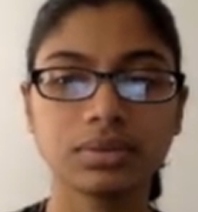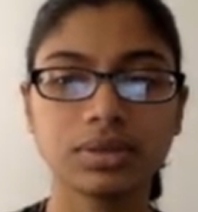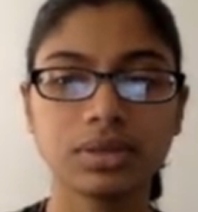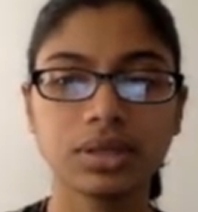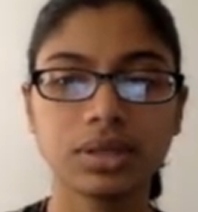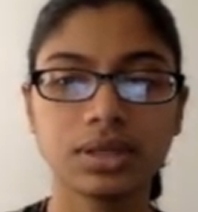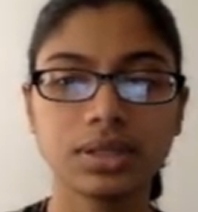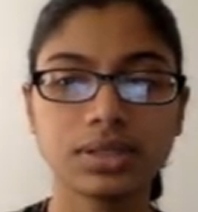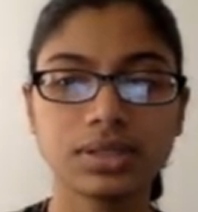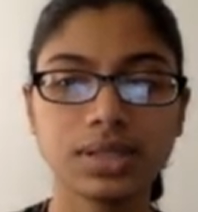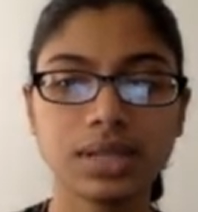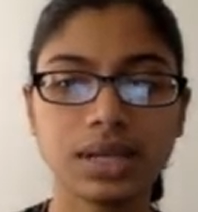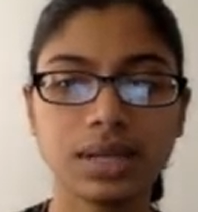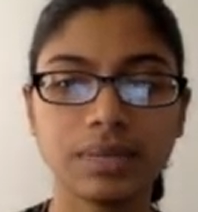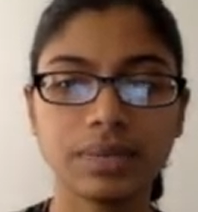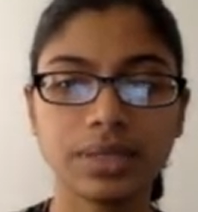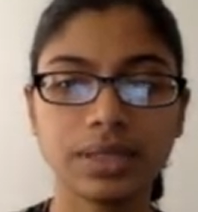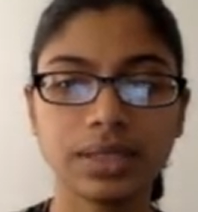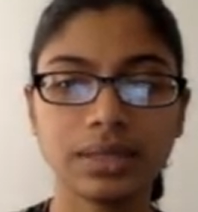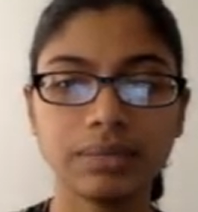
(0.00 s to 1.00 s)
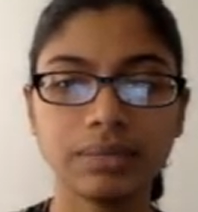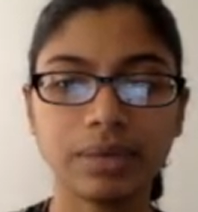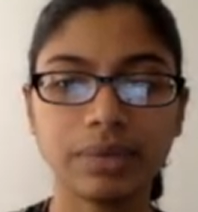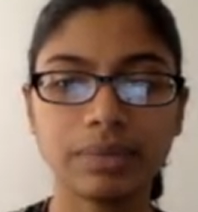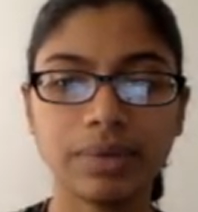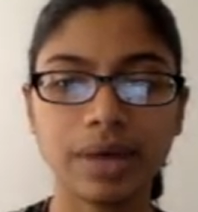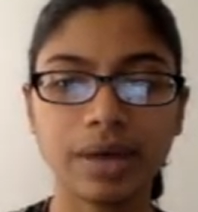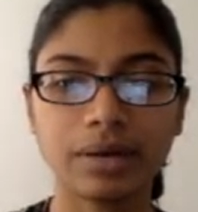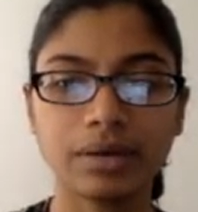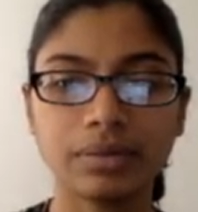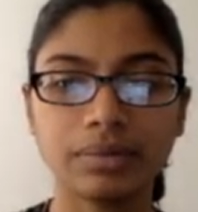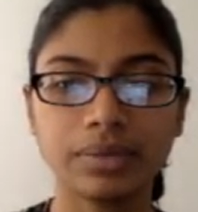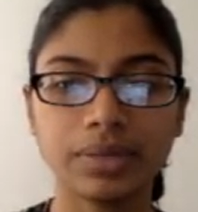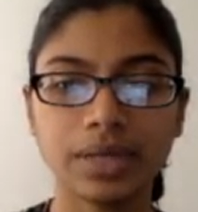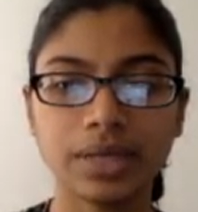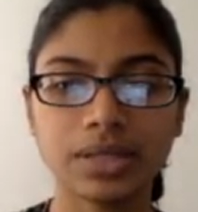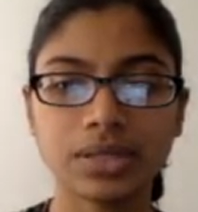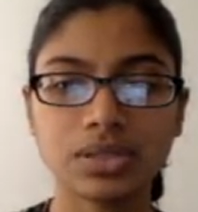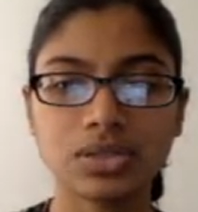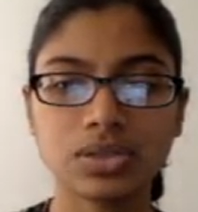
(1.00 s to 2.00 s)
Instead, I'm going to keep my paddle, but that
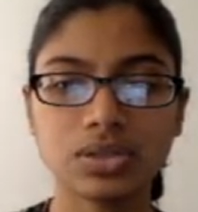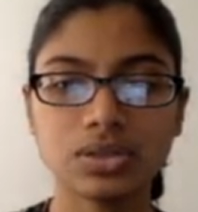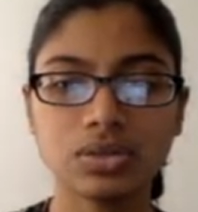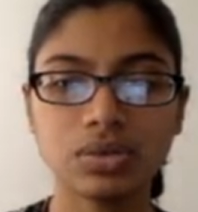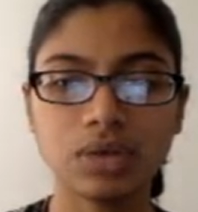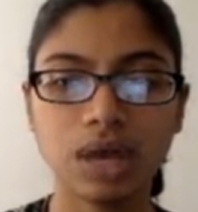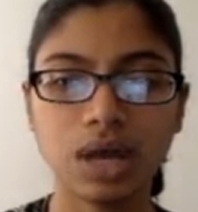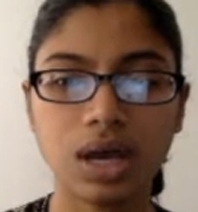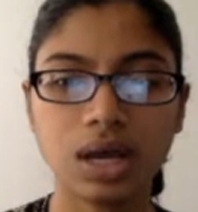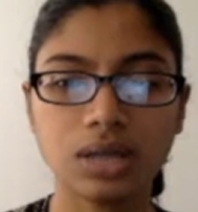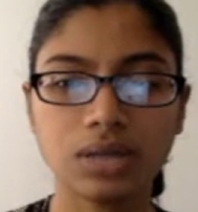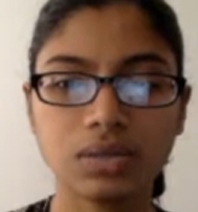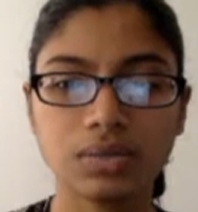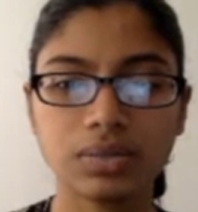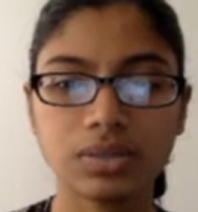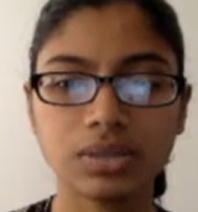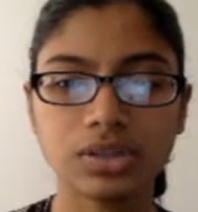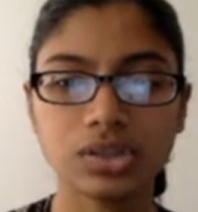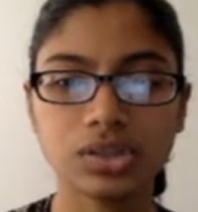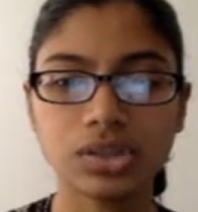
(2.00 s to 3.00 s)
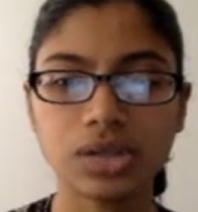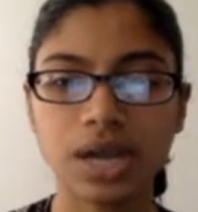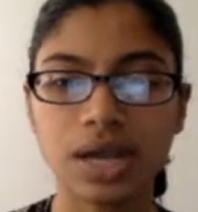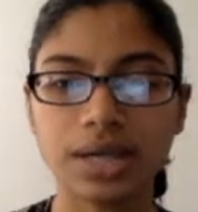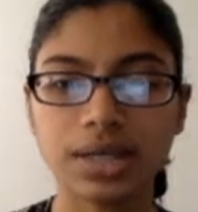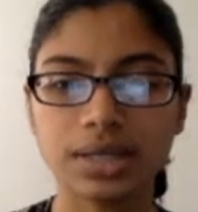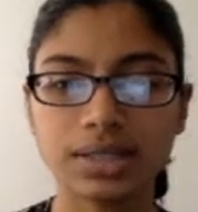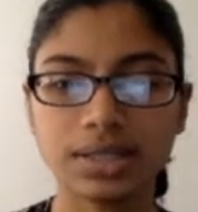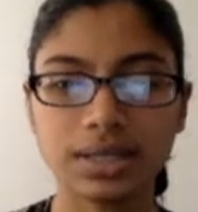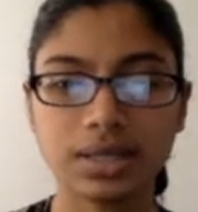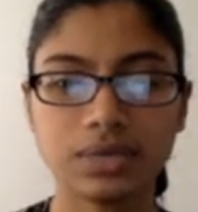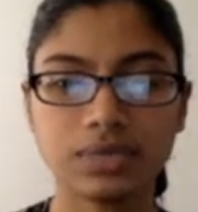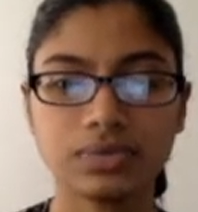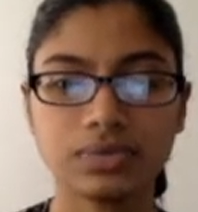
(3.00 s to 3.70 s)
is too high, so I'm going to drag it down.